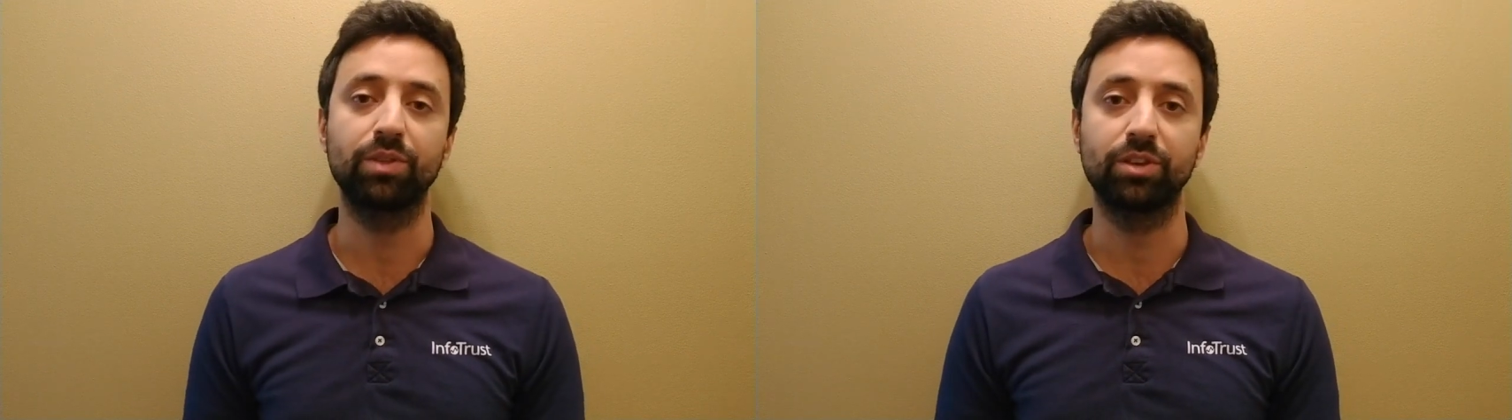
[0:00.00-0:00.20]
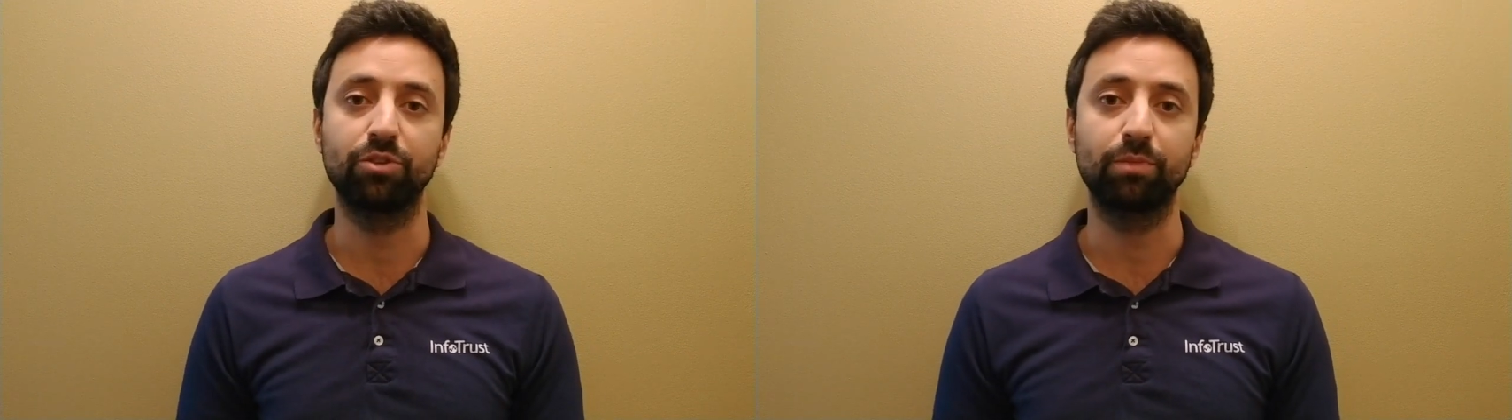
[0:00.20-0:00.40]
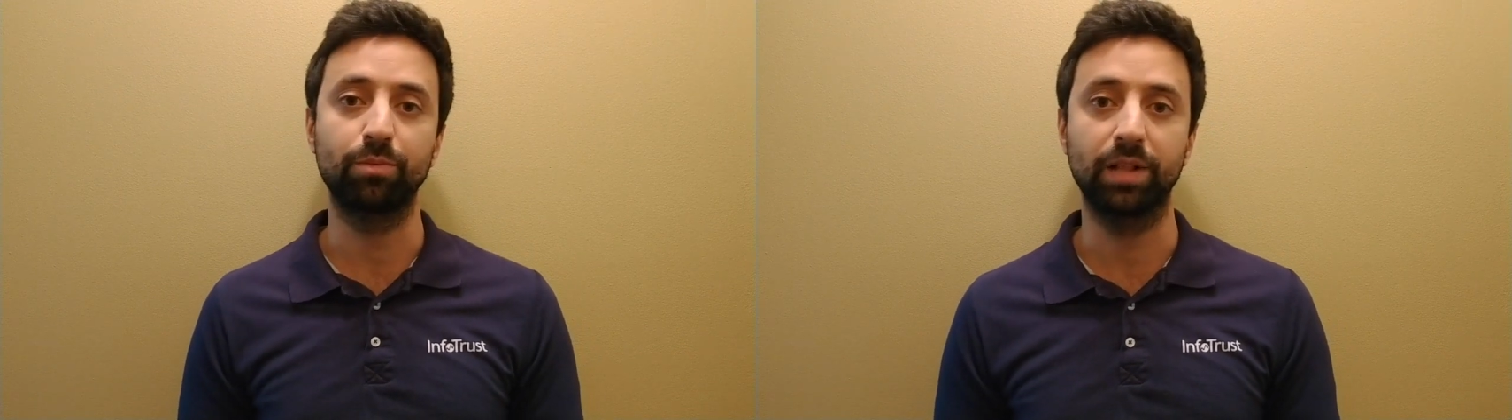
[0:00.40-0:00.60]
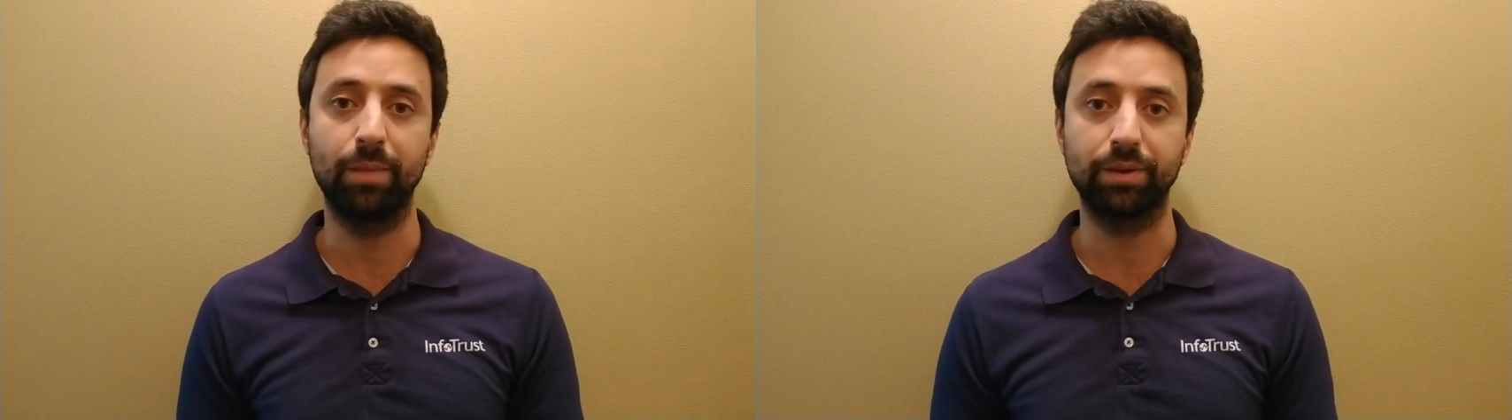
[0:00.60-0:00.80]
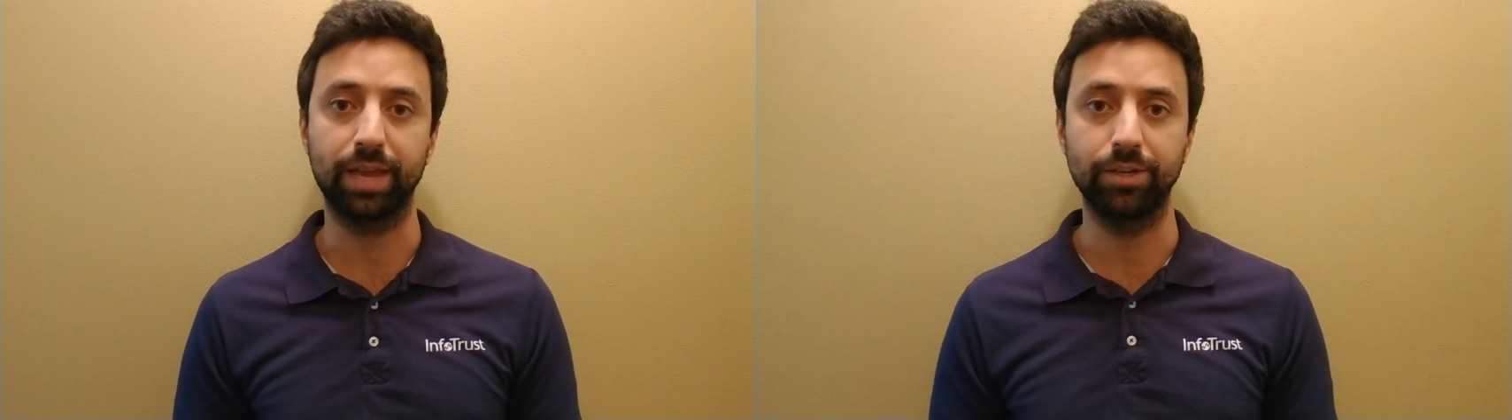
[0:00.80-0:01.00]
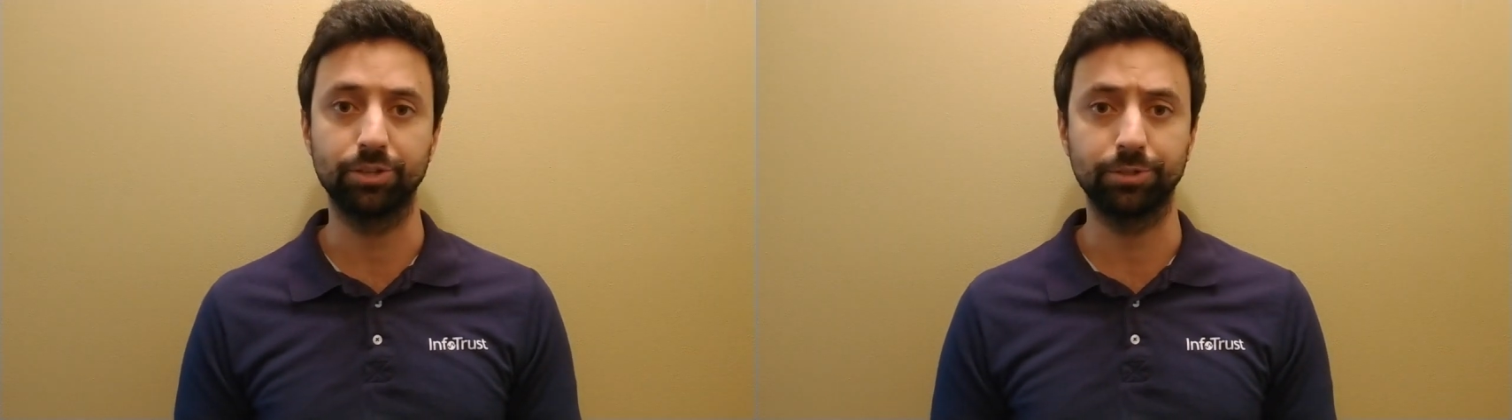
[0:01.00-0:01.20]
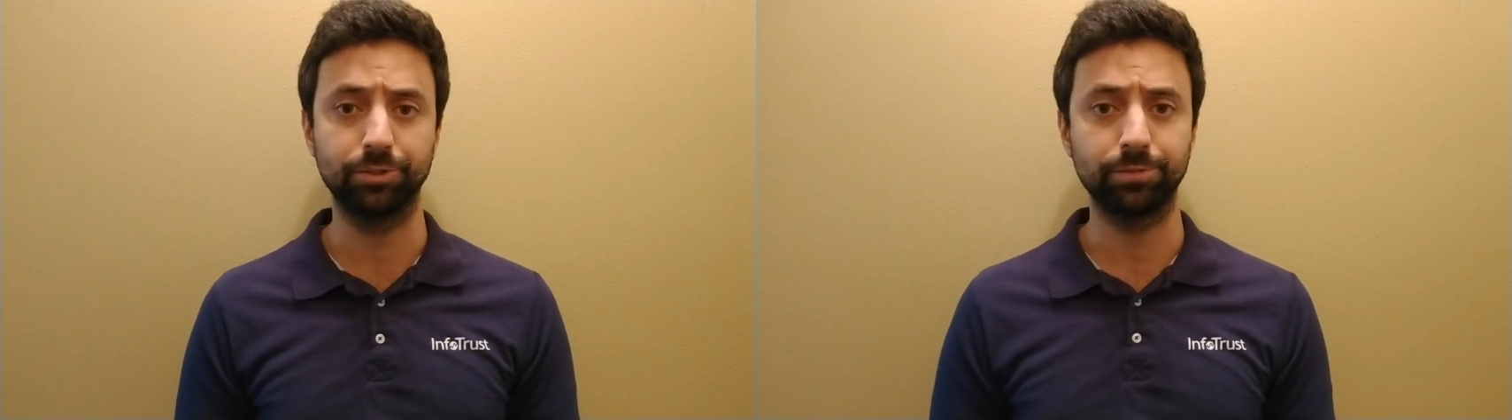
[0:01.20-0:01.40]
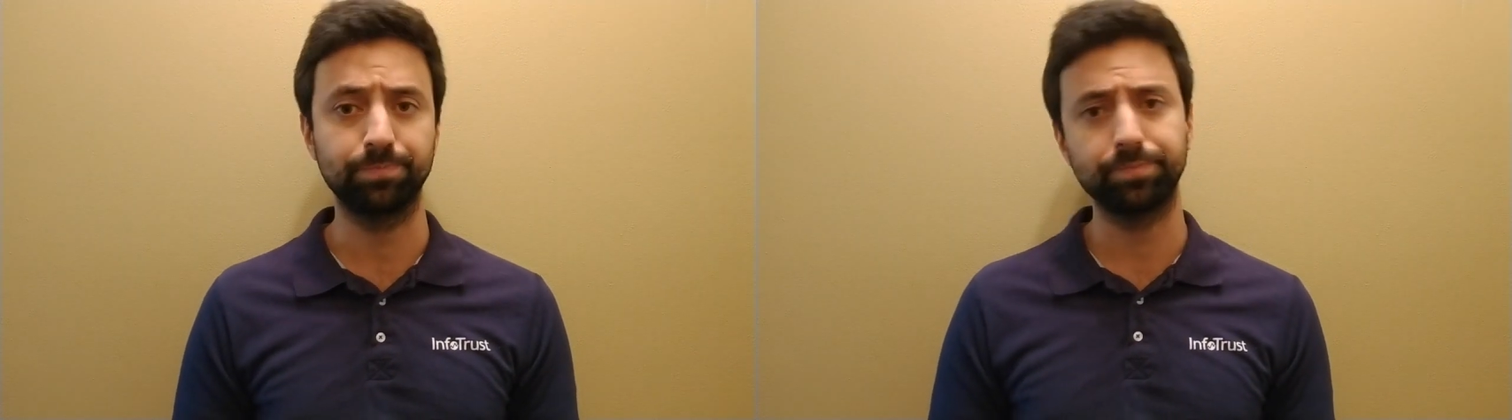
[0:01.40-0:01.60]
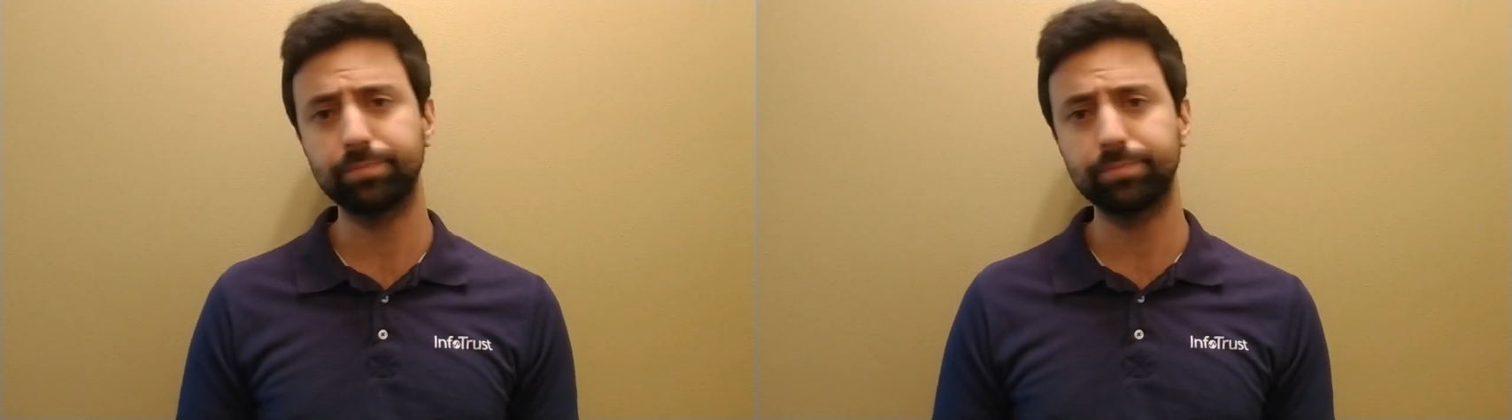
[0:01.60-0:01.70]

within your mobile applications.